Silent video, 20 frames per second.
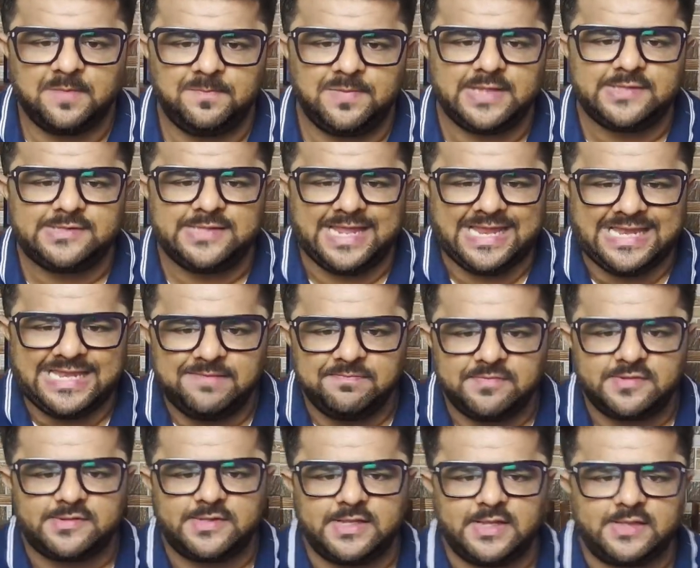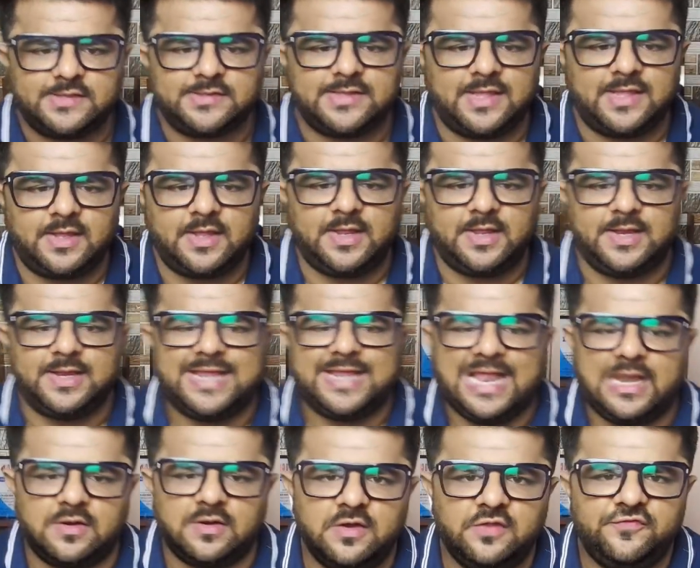Plus, any mistakes in
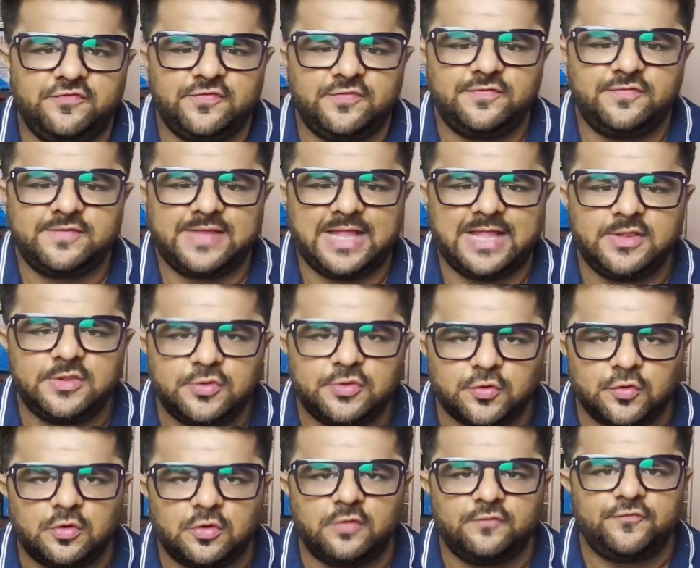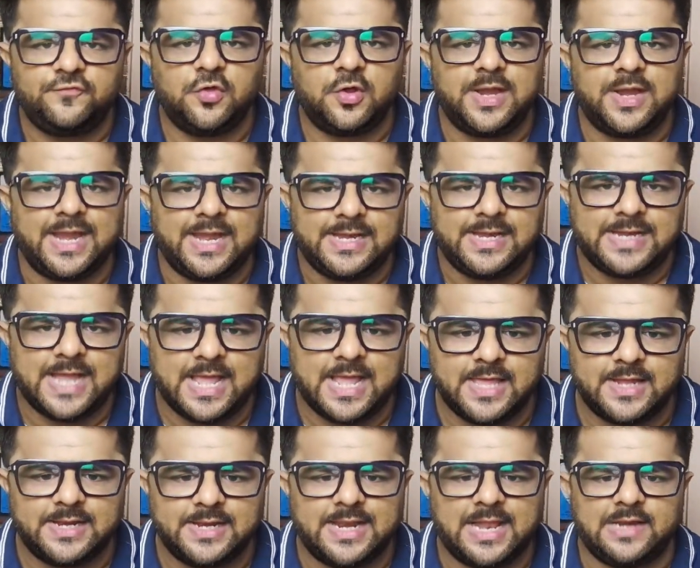calculations can throw off your
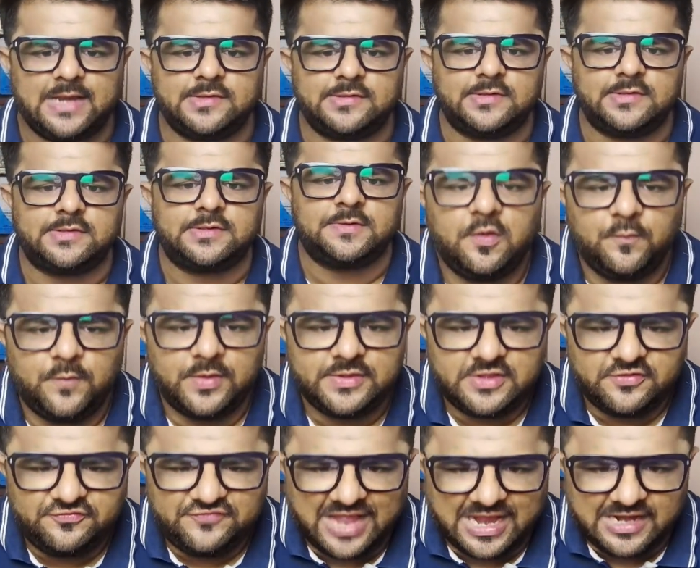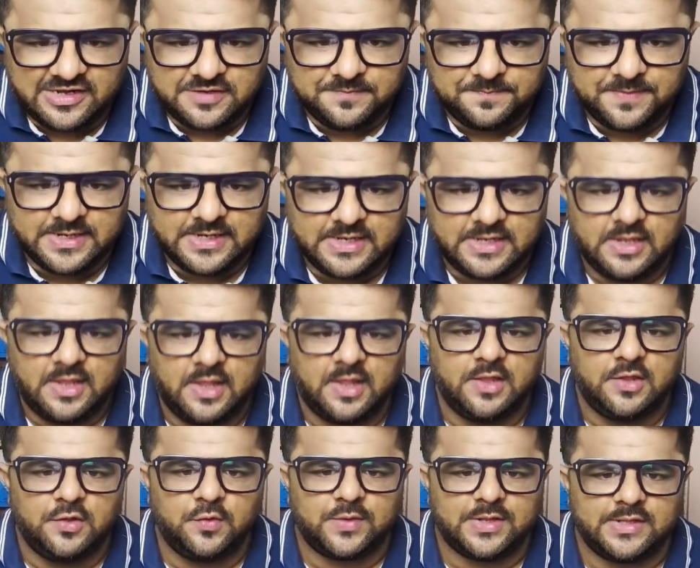entire analysis. With ChatGPT,
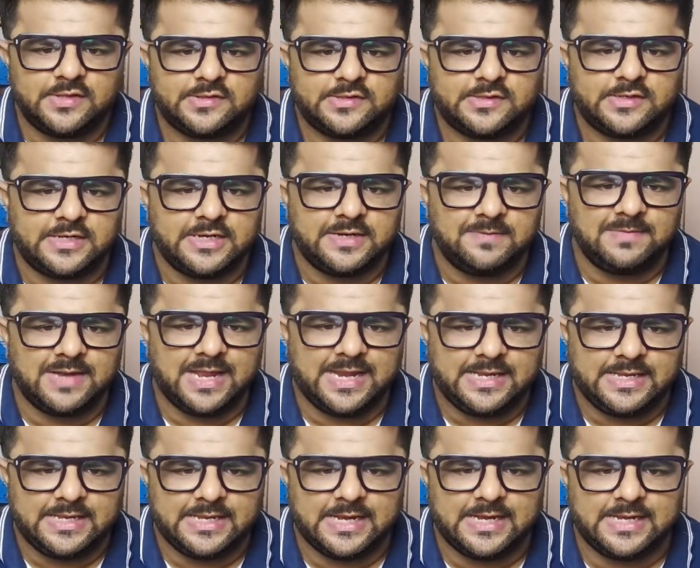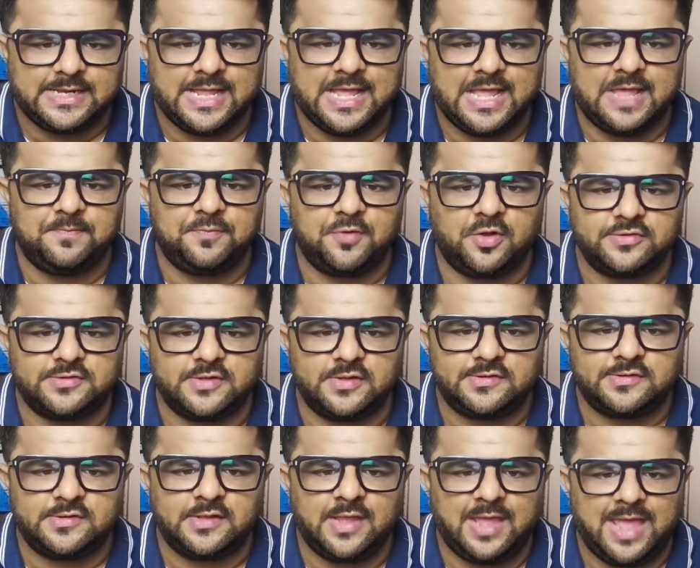you can streamline the entire
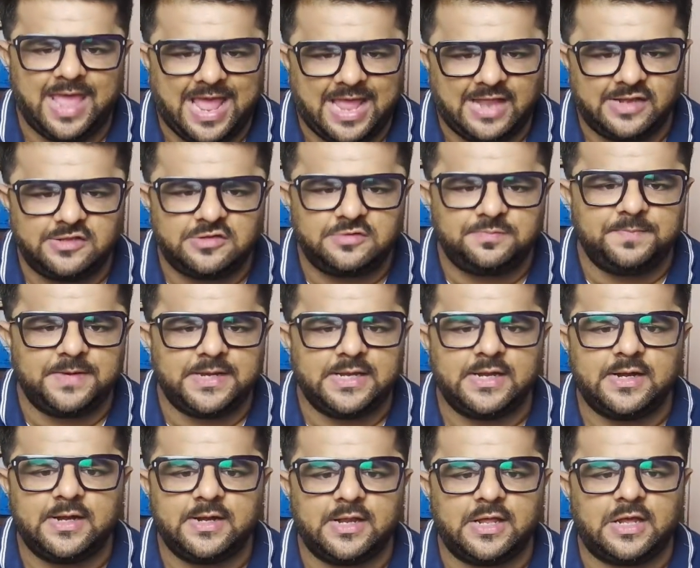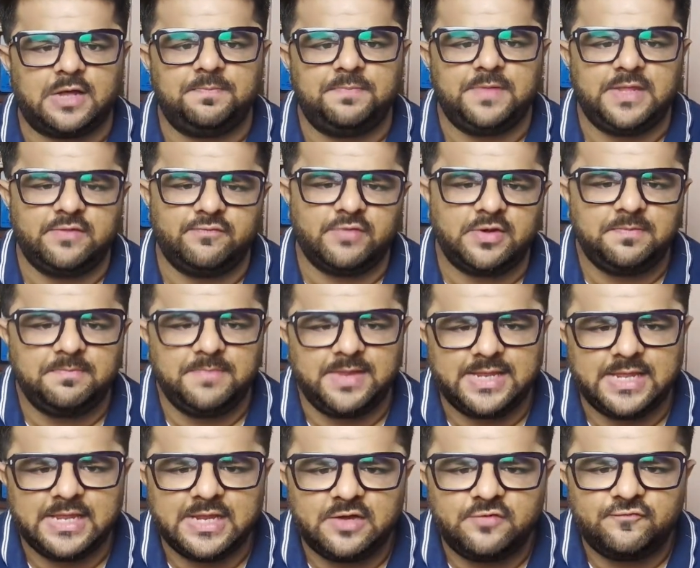process and speed it up, even
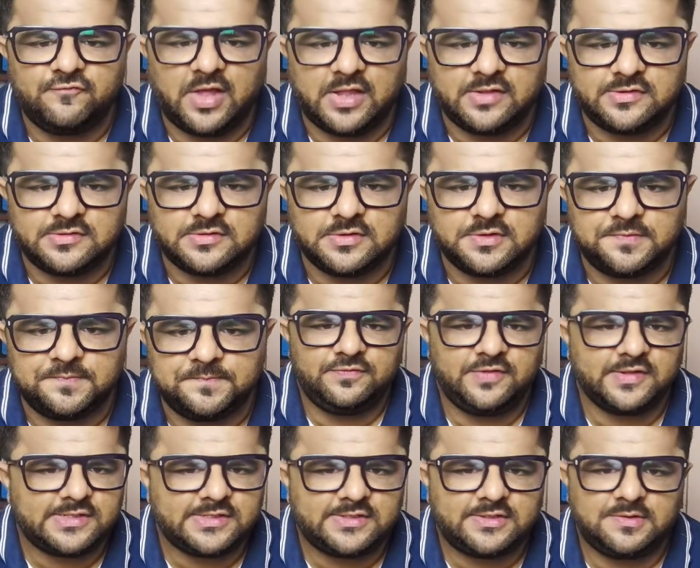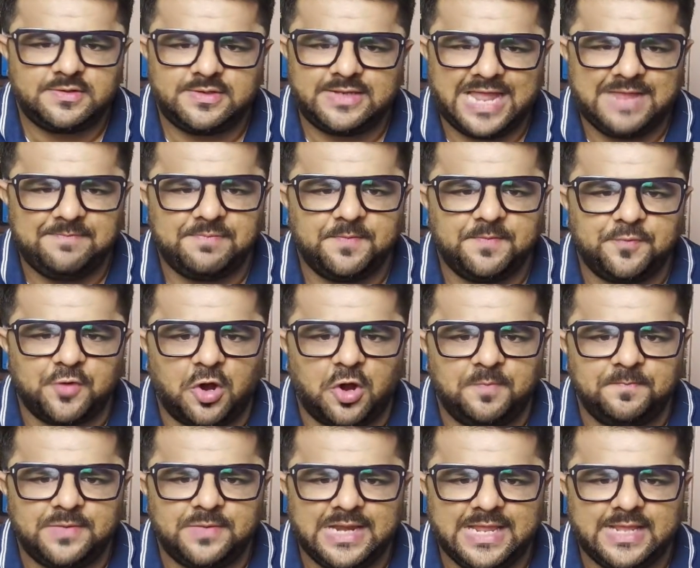making it faster. Just type a
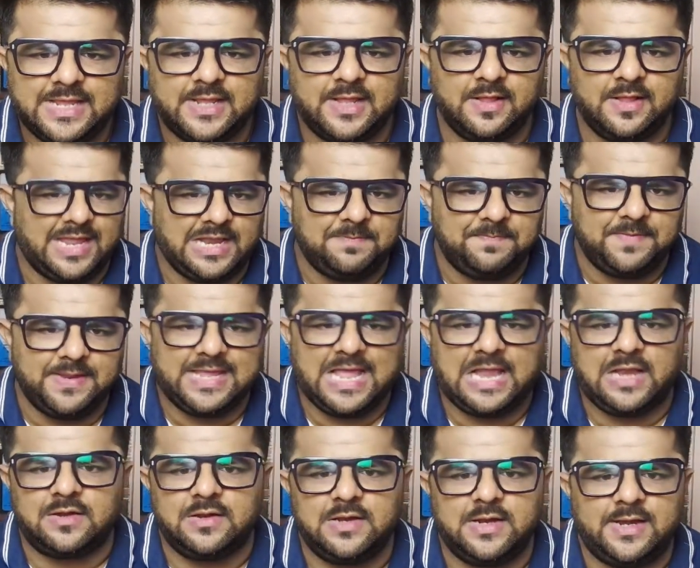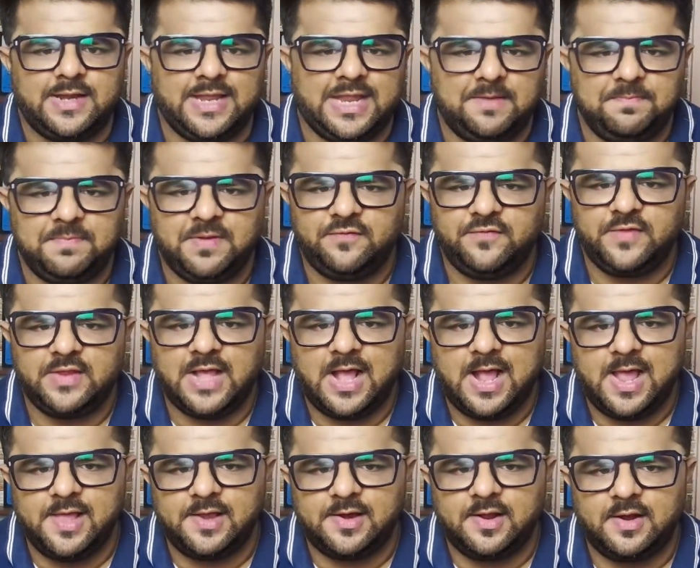prompt like help me calculate NPV,
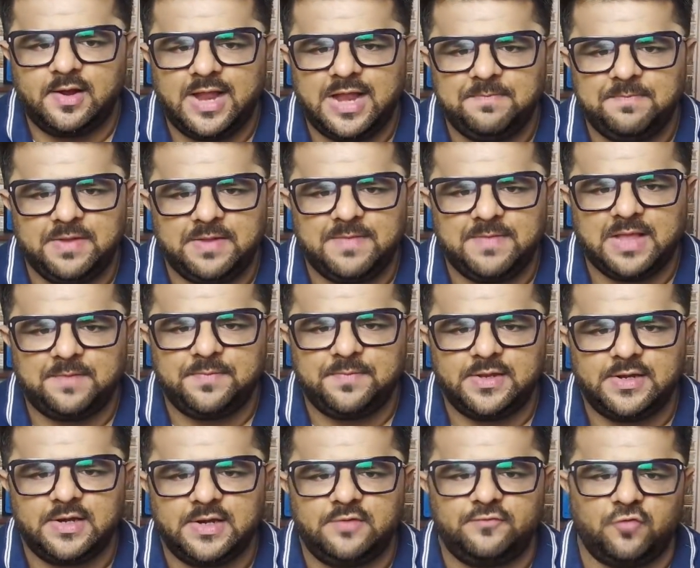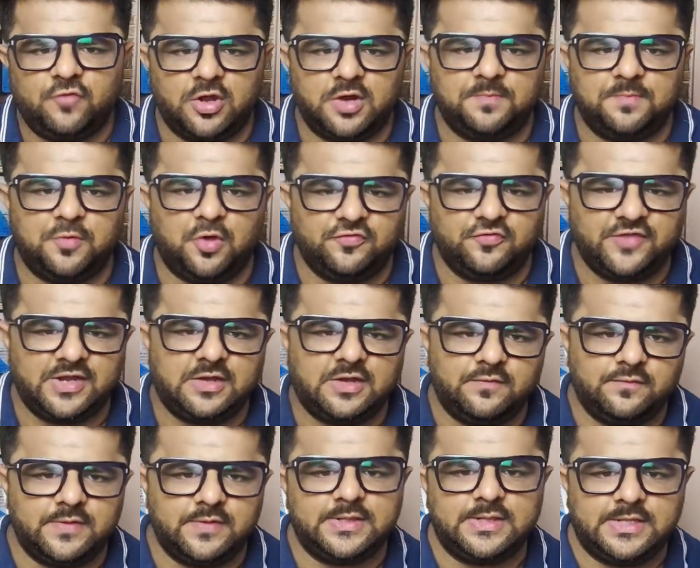IRR, and payback period for a
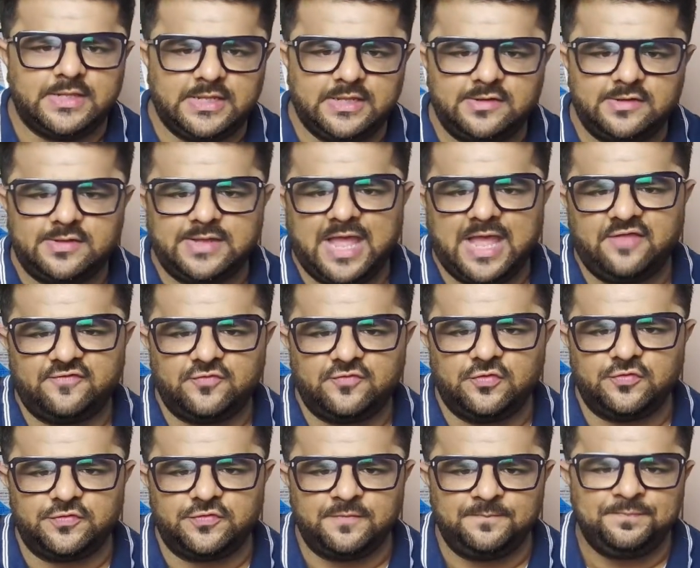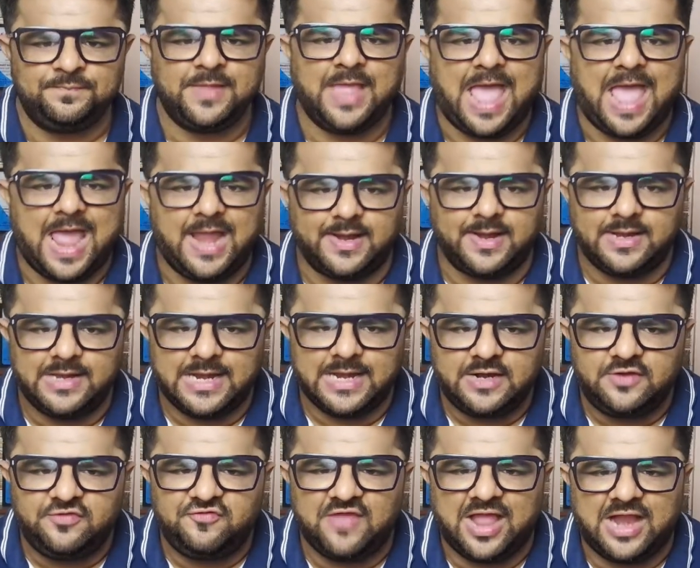project with these cash flows. And
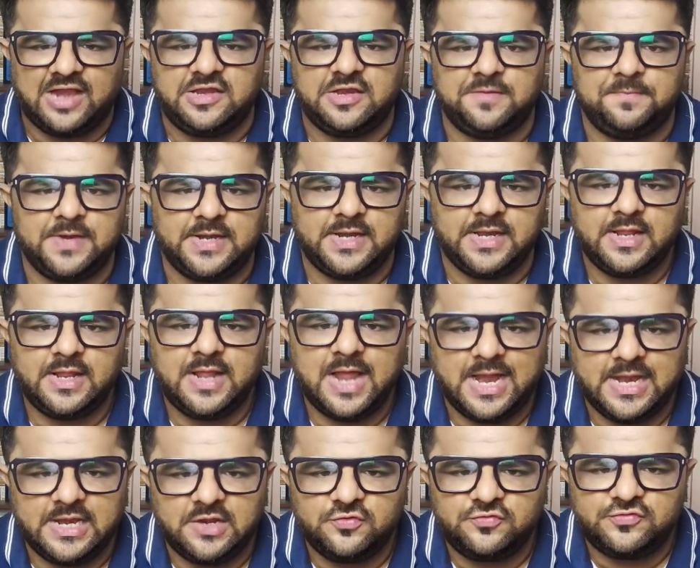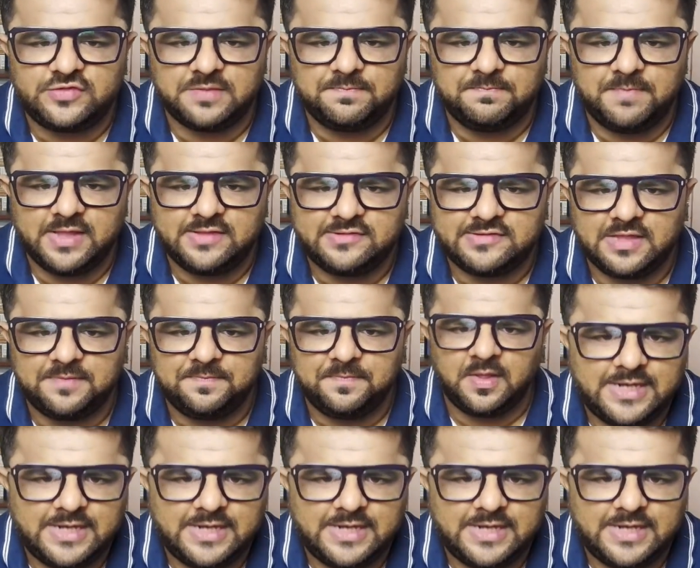let ChatGPT guide you step by step.